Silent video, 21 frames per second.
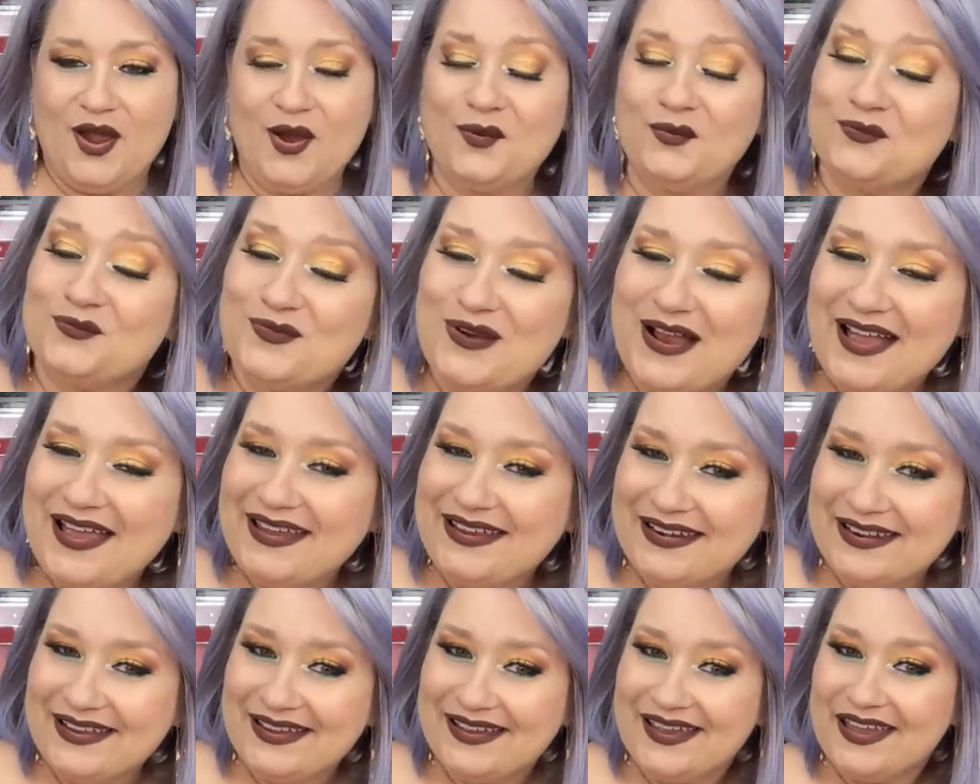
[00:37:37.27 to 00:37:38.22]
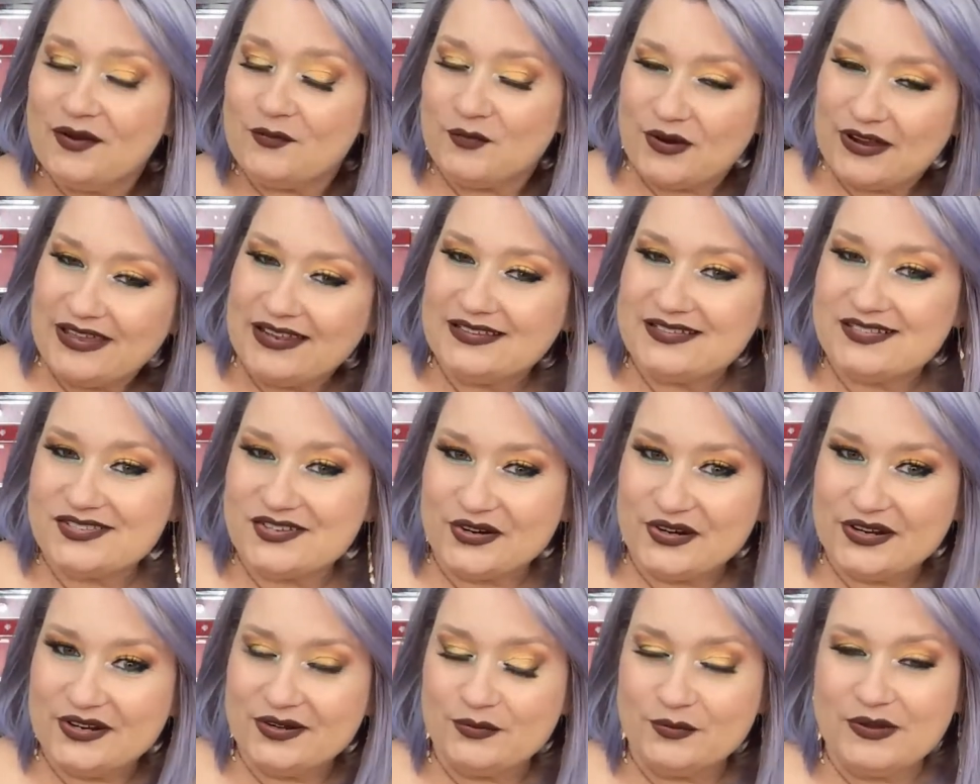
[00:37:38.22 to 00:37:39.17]
All right. We're getting
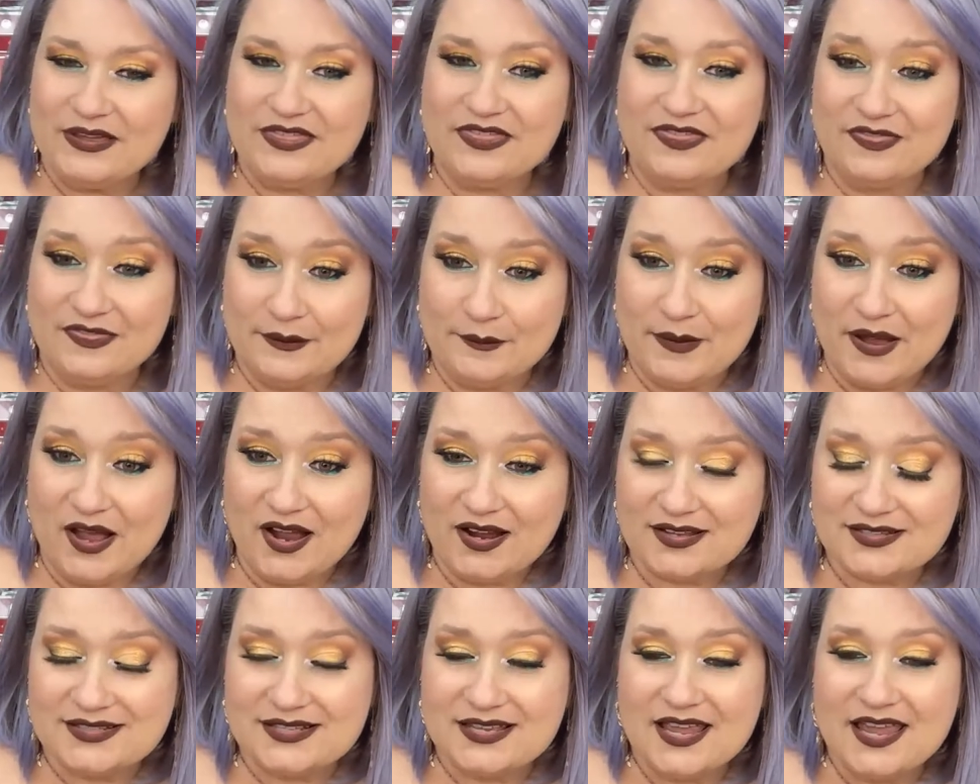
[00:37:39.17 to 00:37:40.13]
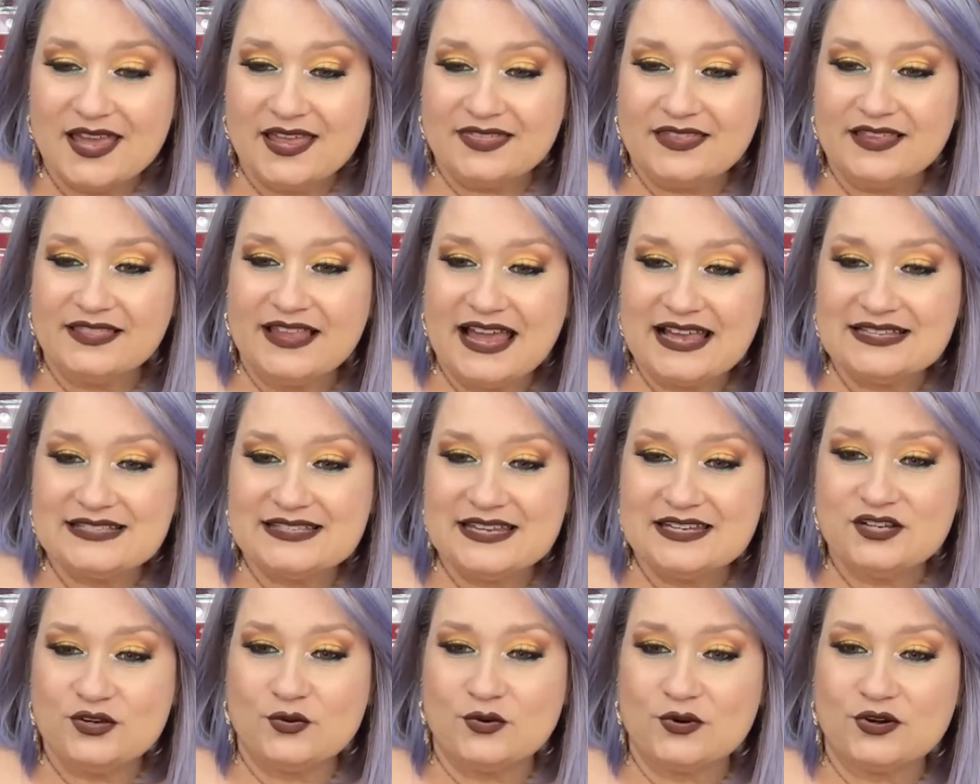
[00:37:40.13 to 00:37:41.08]
started with the box. The last
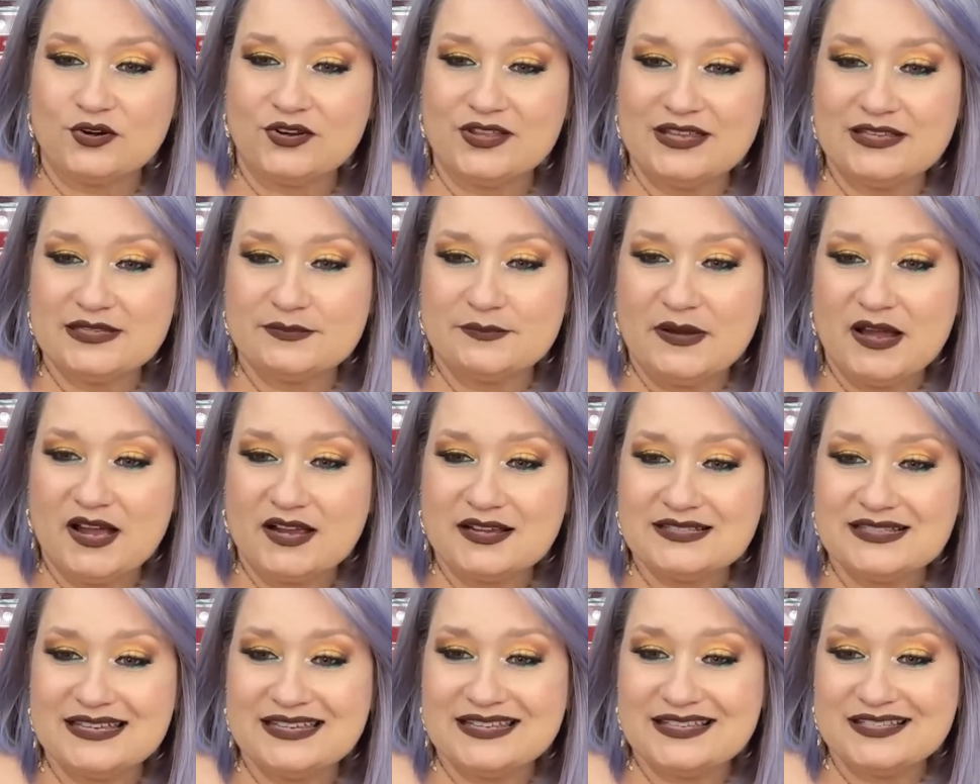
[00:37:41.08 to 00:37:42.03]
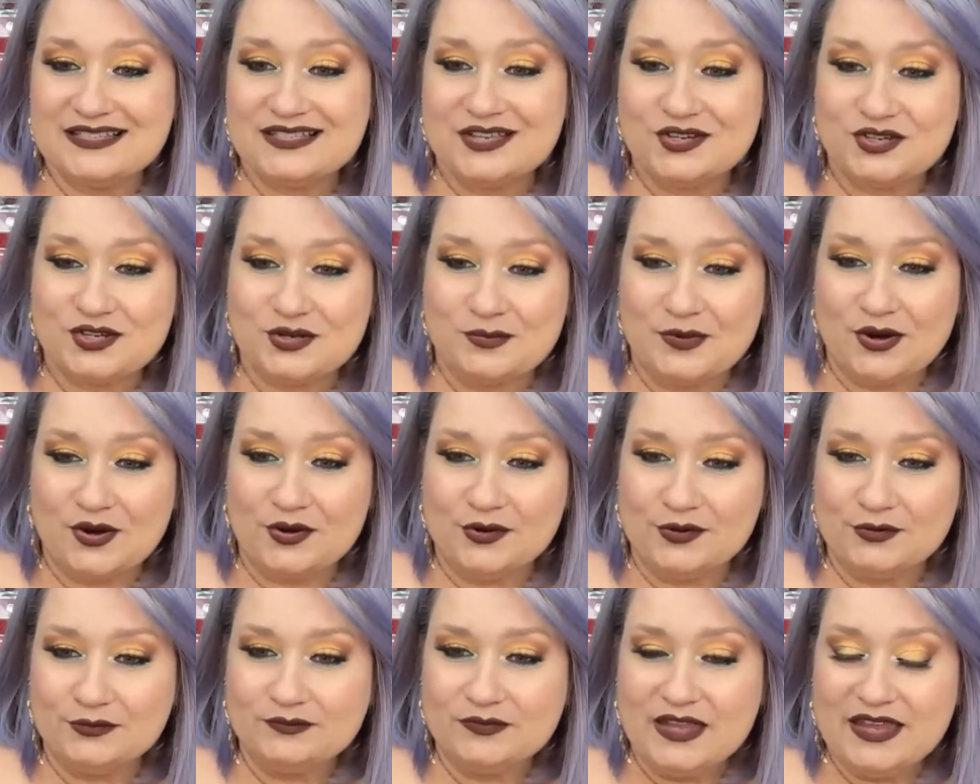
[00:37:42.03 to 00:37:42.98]
day to order these box is
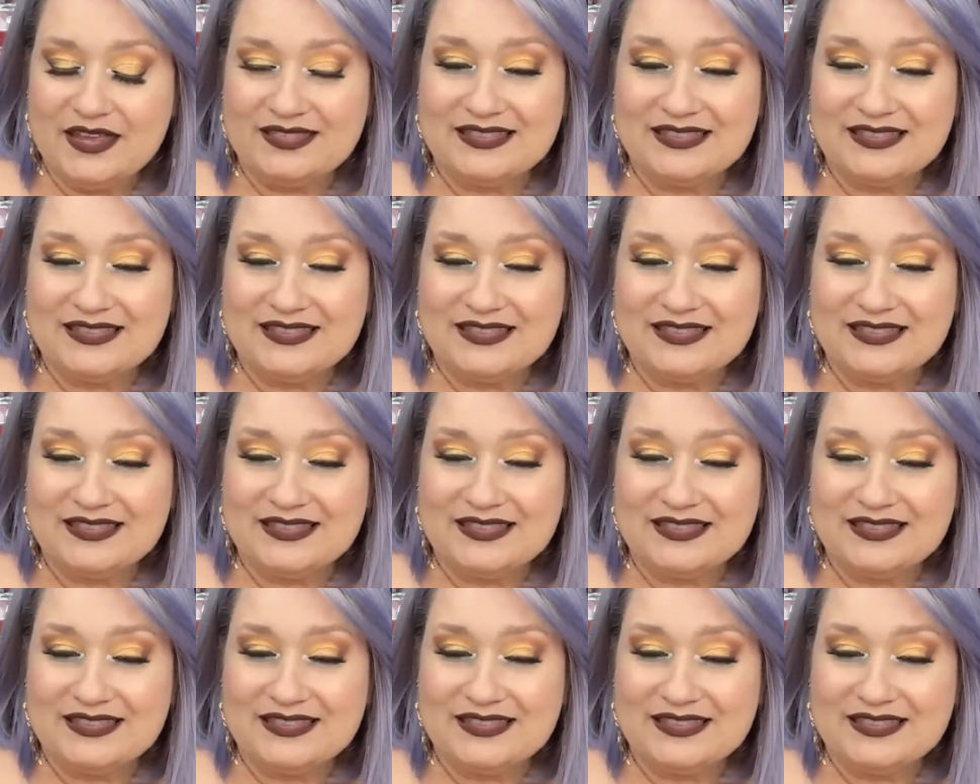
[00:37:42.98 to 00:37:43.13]
tomorrow.